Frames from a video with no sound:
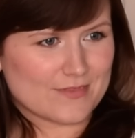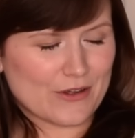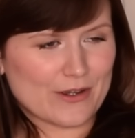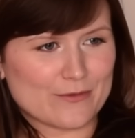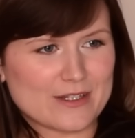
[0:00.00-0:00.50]

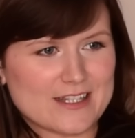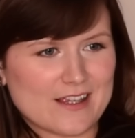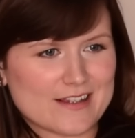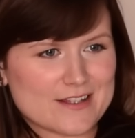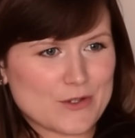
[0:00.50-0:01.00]
Oh, I really
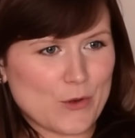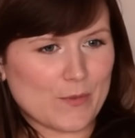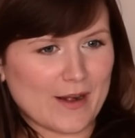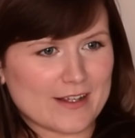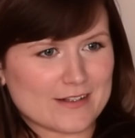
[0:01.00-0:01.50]
like this
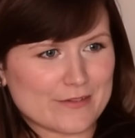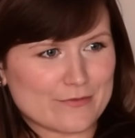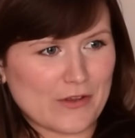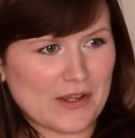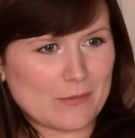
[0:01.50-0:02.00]
opening, like
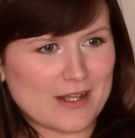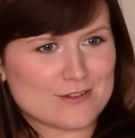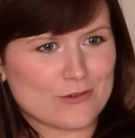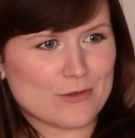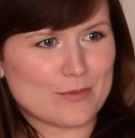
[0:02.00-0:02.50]
flying
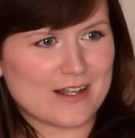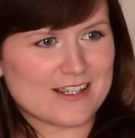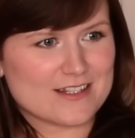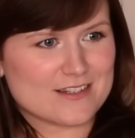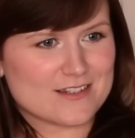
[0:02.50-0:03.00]
past all the
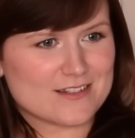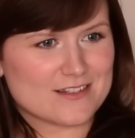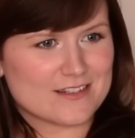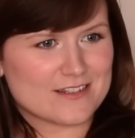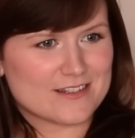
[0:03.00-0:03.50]
planets.
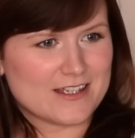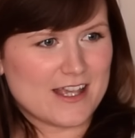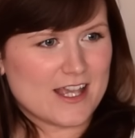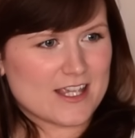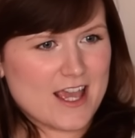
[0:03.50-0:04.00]

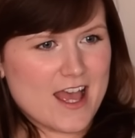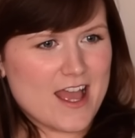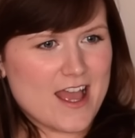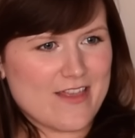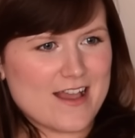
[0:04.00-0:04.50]

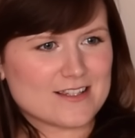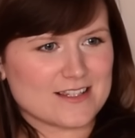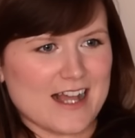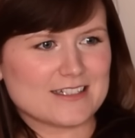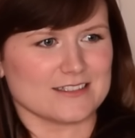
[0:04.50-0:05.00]
Yeah, there's
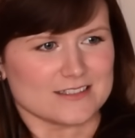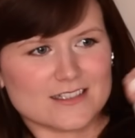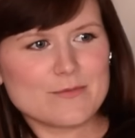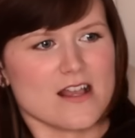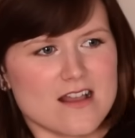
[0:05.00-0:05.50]
something,
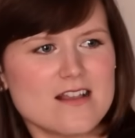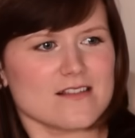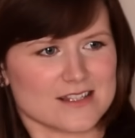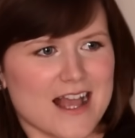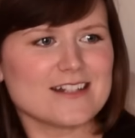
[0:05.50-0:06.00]
come on,
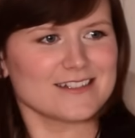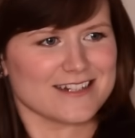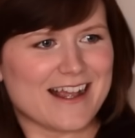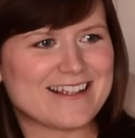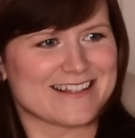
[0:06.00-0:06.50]

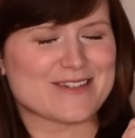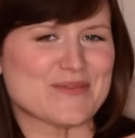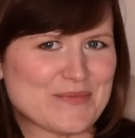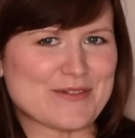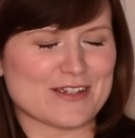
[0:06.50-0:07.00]
something. It's
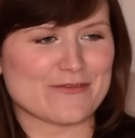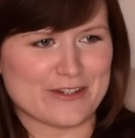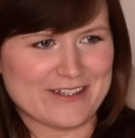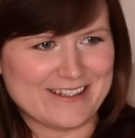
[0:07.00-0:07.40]
my favorite.